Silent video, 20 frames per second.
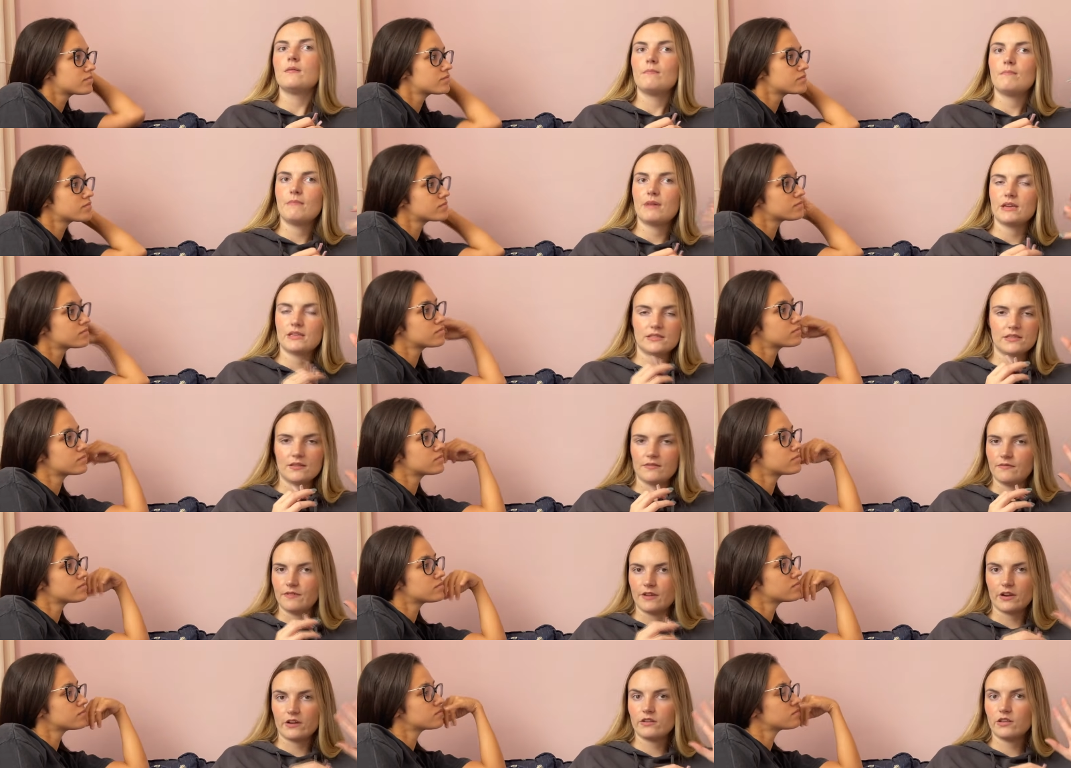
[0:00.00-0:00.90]

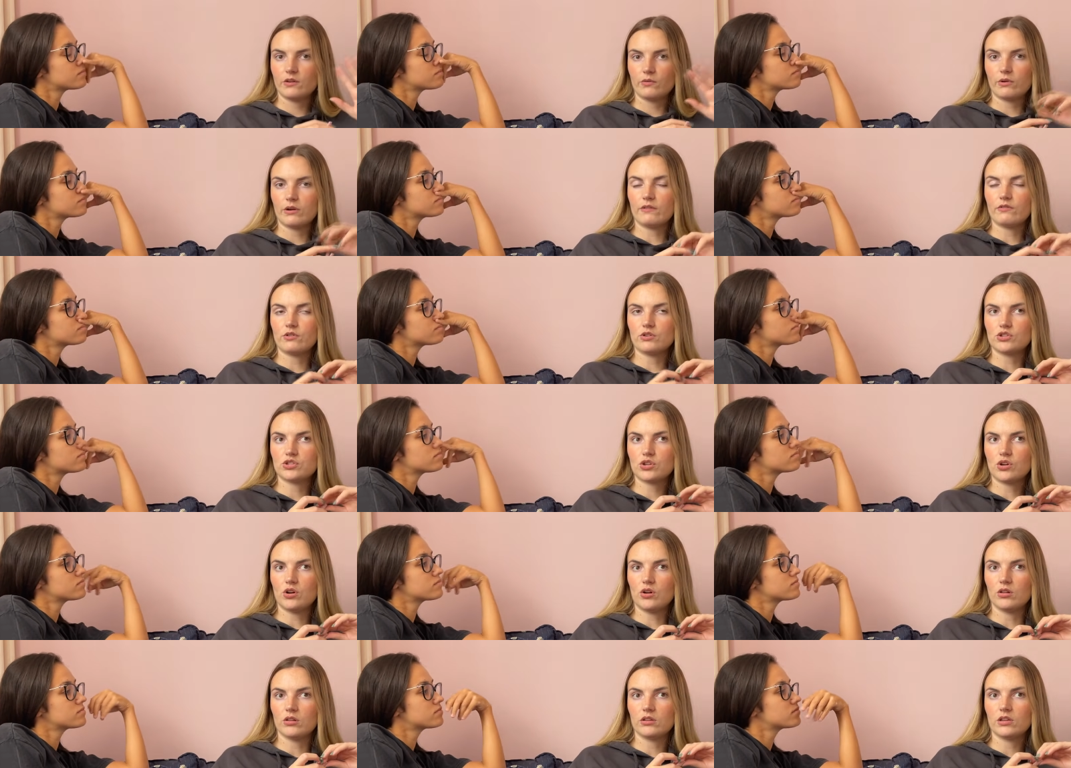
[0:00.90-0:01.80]
Speaker 1: Mesa Verde, whatever it's
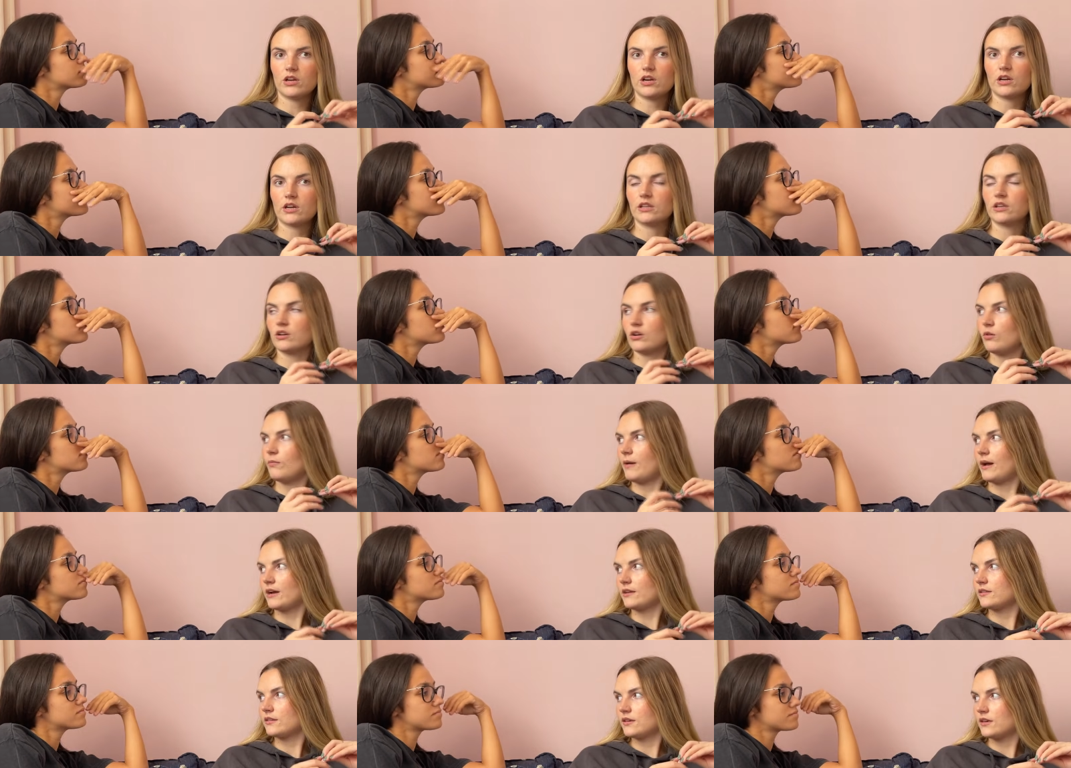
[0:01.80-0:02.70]
called, are gonna go
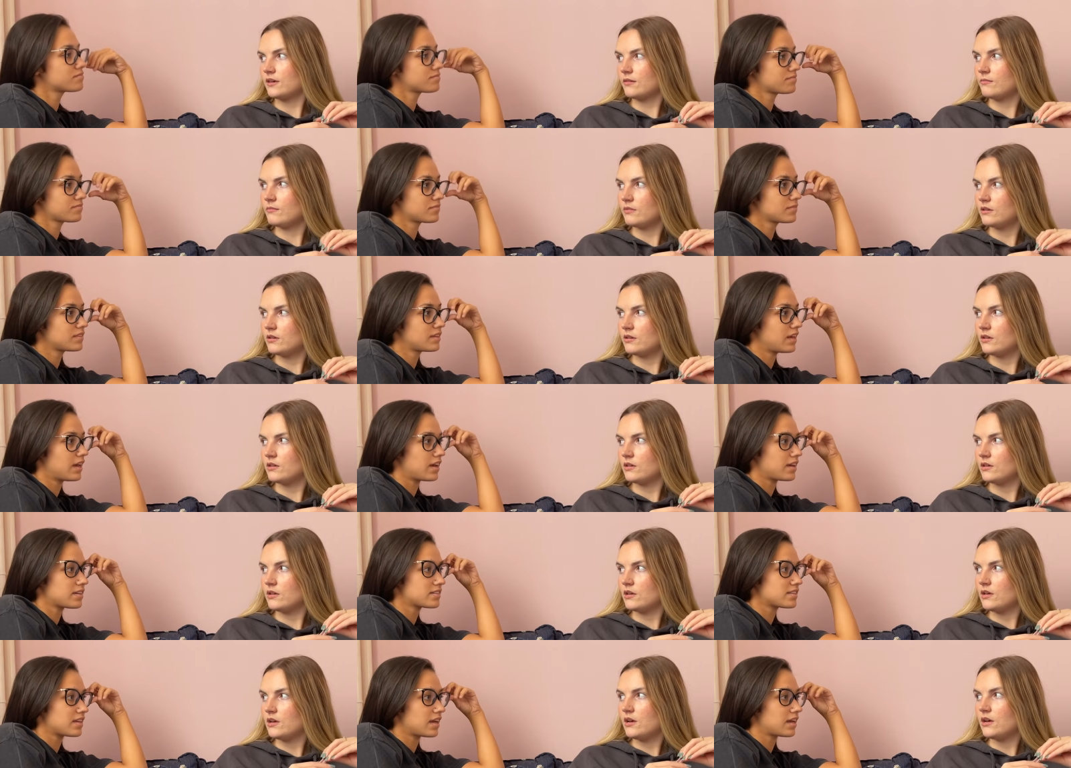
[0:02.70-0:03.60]
back to Kim.
Speaker 2: Yeah,
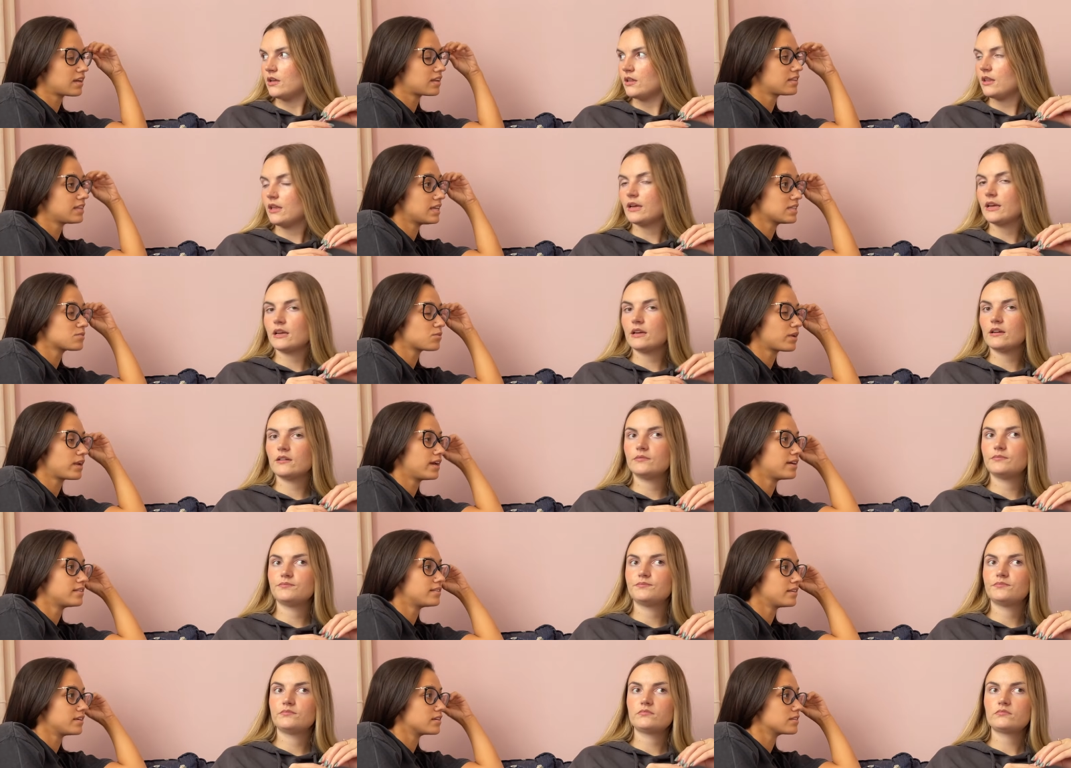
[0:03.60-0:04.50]
exactly. Like, That's what
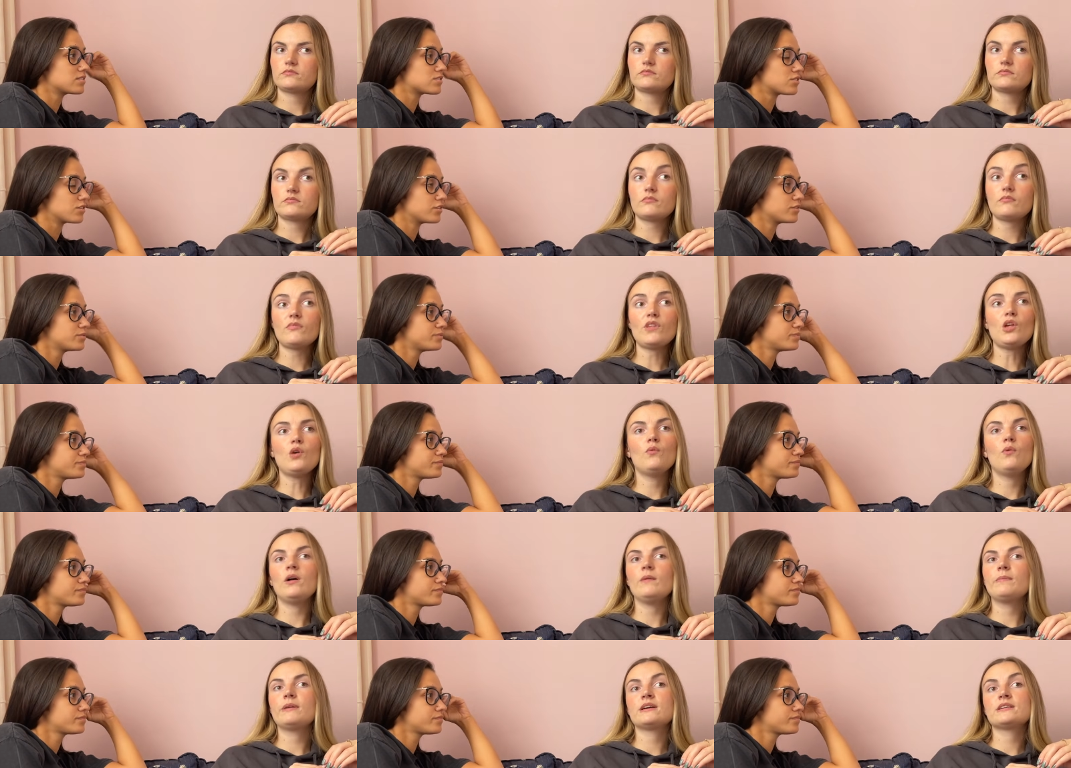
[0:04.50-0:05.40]
I think. So
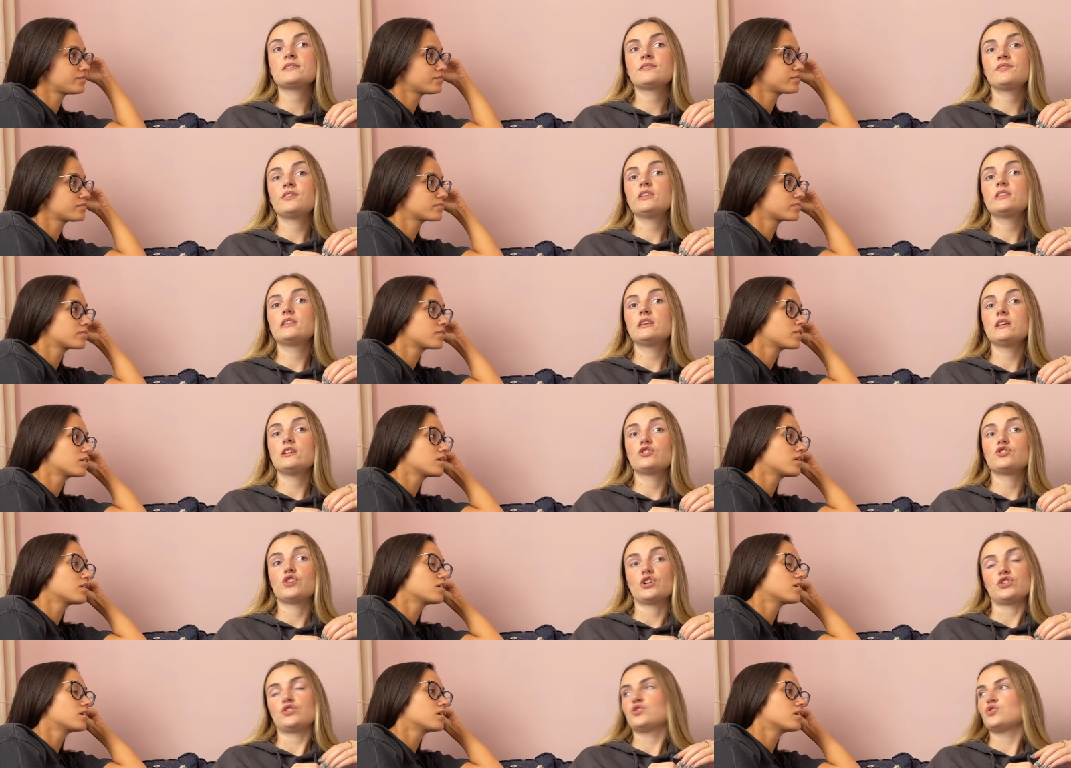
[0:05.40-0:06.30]
Speaker 1: well, because if he did
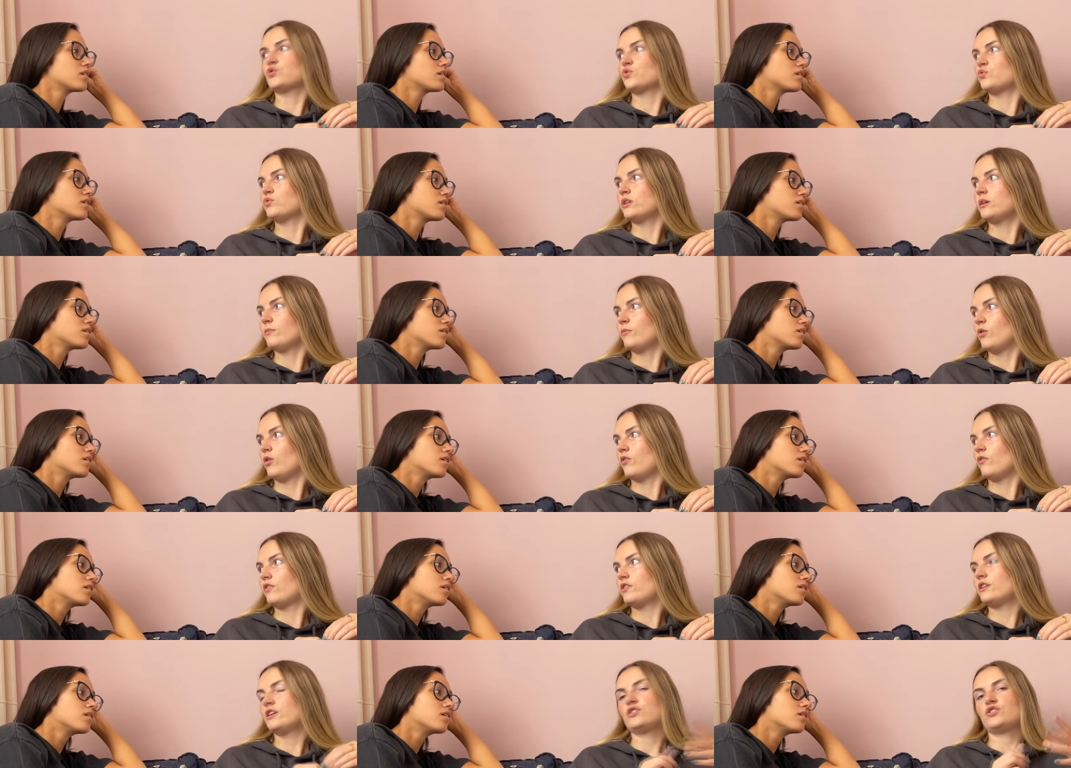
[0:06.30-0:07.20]
it just to screw them
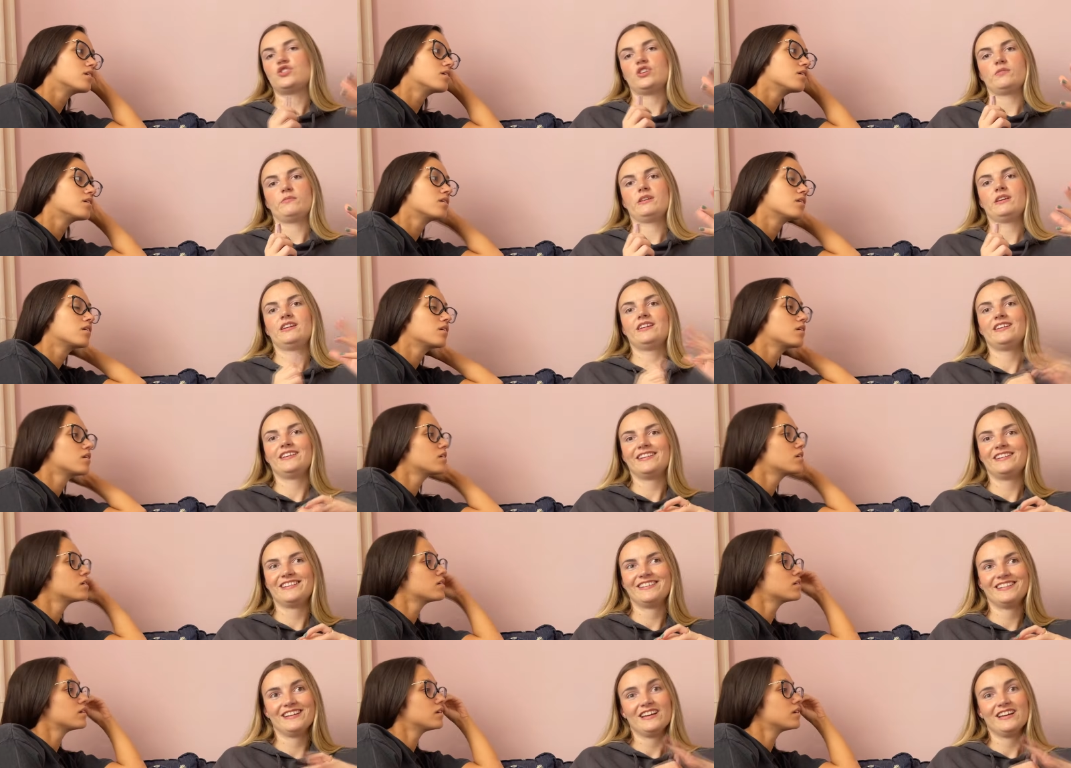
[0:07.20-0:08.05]
over, then Jimmy,